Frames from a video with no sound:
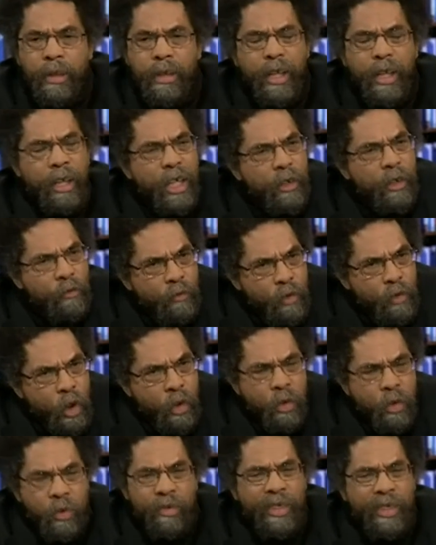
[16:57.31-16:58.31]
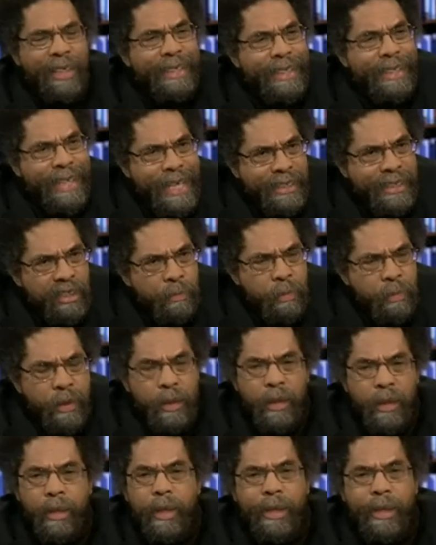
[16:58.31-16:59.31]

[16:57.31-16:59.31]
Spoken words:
they're confused, they're desperate,